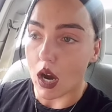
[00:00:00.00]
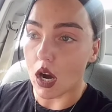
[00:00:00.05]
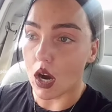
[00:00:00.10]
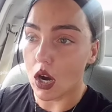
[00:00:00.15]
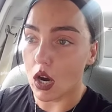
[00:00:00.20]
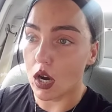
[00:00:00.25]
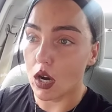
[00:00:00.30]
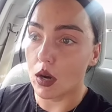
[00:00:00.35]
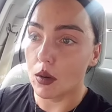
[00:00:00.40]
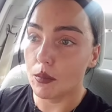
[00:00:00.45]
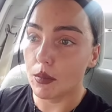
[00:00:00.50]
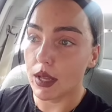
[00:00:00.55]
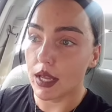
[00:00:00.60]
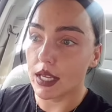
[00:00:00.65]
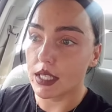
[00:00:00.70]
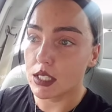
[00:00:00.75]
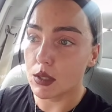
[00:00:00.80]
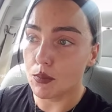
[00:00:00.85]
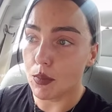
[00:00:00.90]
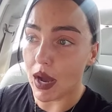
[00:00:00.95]

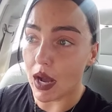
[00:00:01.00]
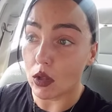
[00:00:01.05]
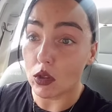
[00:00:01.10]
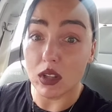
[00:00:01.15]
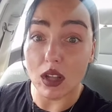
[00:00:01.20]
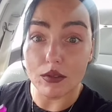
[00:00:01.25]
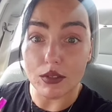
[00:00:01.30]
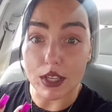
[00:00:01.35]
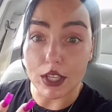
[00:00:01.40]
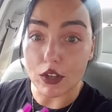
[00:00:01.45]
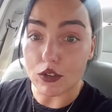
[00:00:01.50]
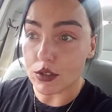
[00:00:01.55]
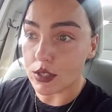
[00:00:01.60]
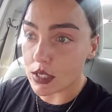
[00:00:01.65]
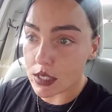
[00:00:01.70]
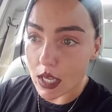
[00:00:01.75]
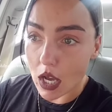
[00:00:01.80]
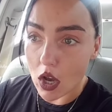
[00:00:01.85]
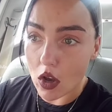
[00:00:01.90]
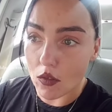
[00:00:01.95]
It's about loving
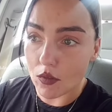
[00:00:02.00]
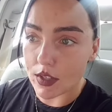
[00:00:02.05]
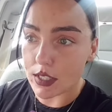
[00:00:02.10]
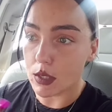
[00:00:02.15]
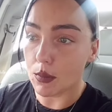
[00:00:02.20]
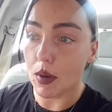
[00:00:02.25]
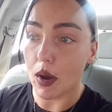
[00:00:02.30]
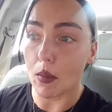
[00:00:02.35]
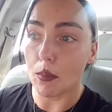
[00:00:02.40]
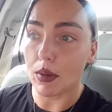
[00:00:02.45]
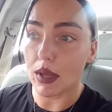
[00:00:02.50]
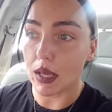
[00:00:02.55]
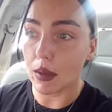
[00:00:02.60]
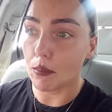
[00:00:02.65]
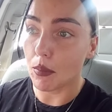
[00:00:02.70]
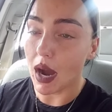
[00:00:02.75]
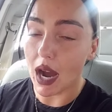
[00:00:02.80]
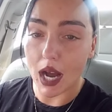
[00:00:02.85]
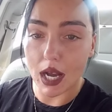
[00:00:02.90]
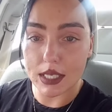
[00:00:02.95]
yourself. It's about being
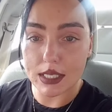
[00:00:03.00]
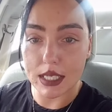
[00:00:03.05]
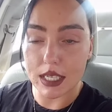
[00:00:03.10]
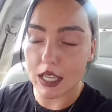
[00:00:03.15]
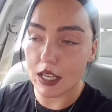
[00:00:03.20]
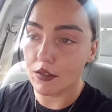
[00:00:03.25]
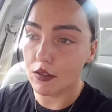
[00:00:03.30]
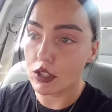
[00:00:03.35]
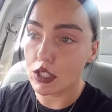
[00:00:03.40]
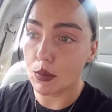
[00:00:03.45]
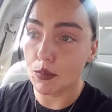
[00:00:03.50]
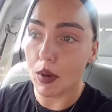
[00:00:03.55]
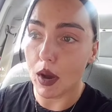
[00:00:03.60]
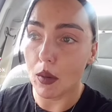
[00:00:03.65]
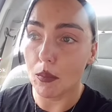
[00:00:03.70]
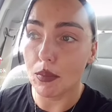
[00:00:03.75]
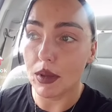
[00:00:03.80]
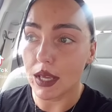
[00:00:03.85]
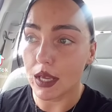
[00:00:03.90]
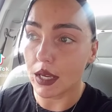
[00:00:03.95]
positive. It's
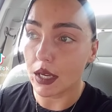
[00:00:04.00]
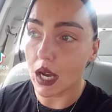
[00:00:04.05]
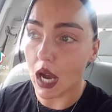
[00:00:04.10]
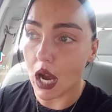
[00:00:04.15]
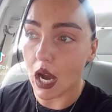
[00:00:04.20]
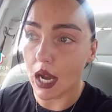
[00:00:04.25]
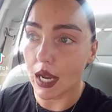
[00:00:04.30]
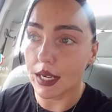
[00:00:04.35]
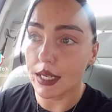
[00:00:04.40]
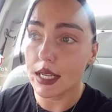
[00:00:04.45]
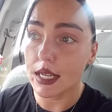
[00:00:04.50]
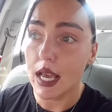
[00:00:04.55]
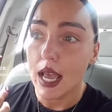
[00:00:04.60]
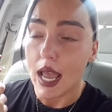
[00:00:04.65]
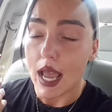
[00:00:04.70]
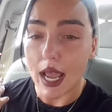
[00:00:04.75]
about being kind.